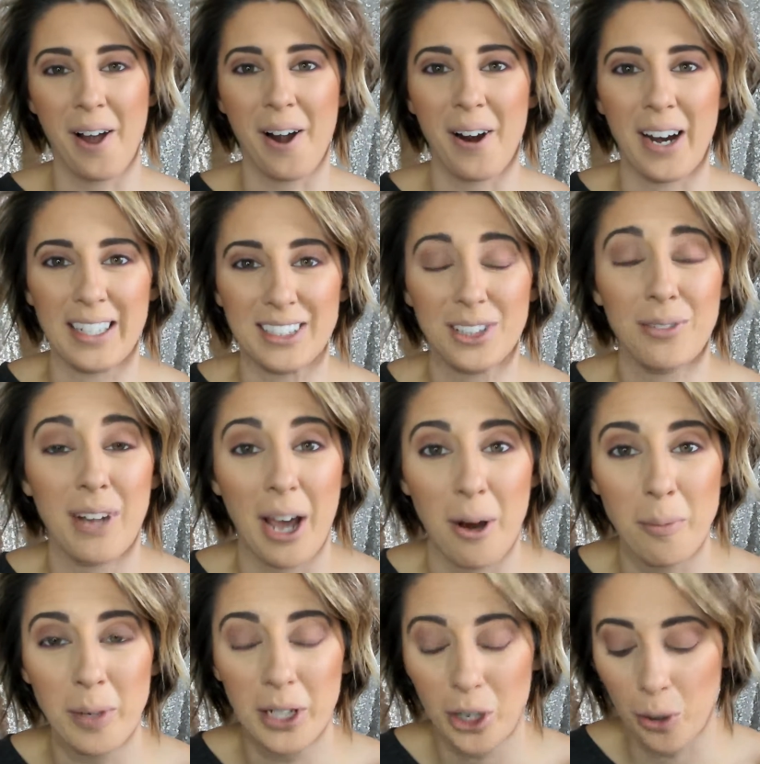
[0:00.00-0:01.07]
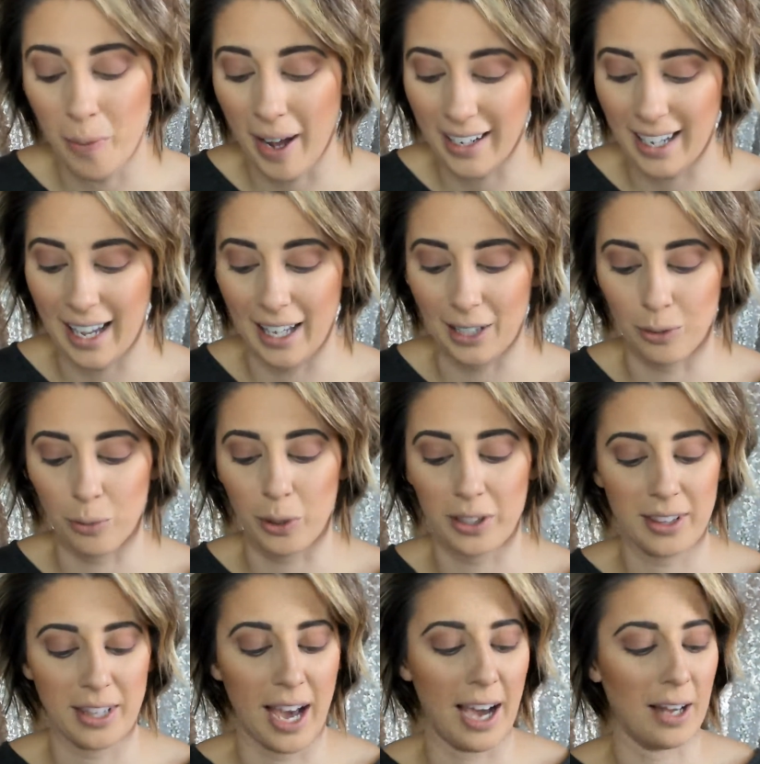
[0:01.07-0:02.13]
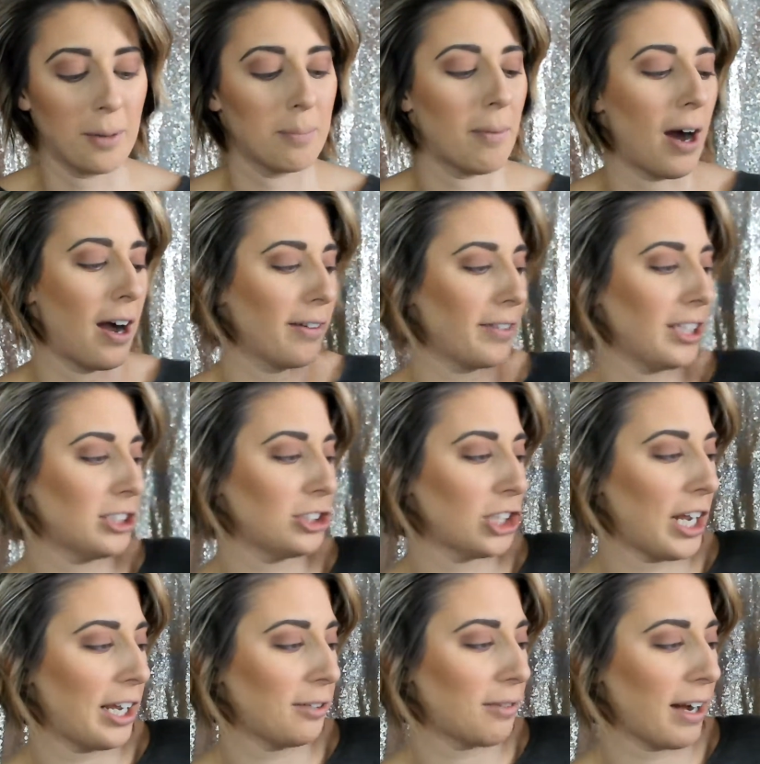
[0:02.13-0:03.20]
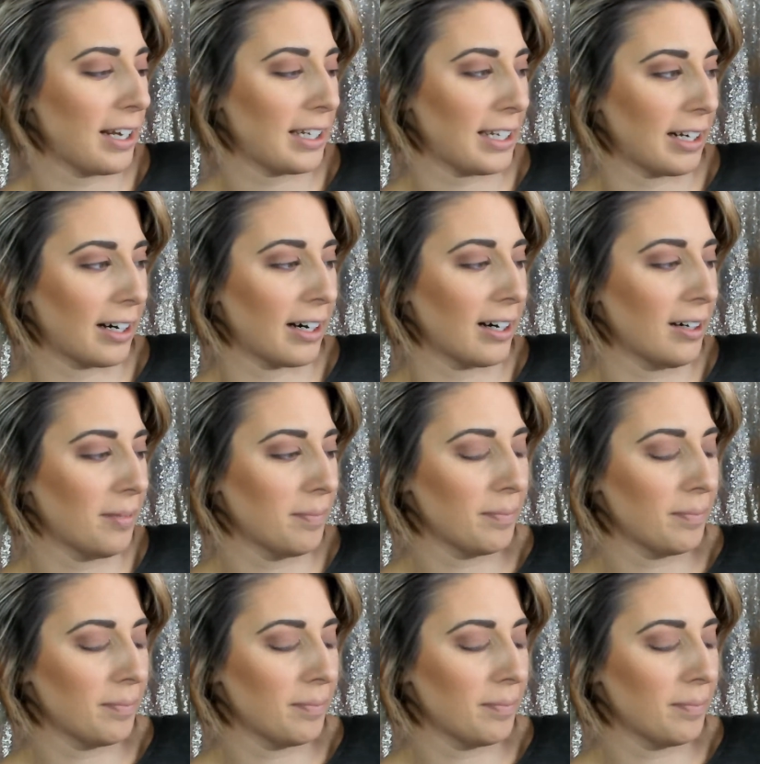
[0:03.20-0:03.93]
Alright, so now I'm going to go back in with that mauve shade right here.